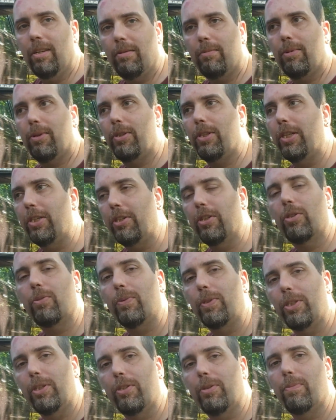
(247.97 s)
procedures
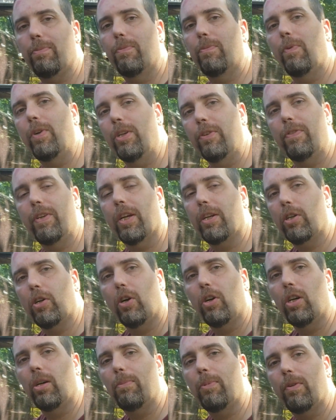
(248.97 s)
when you've got a
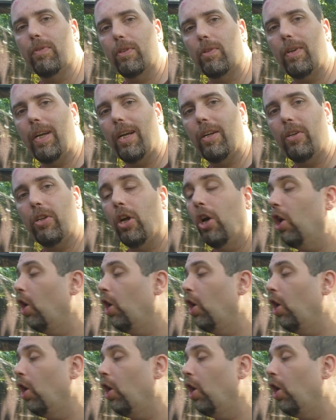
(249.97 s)
car up off the ground.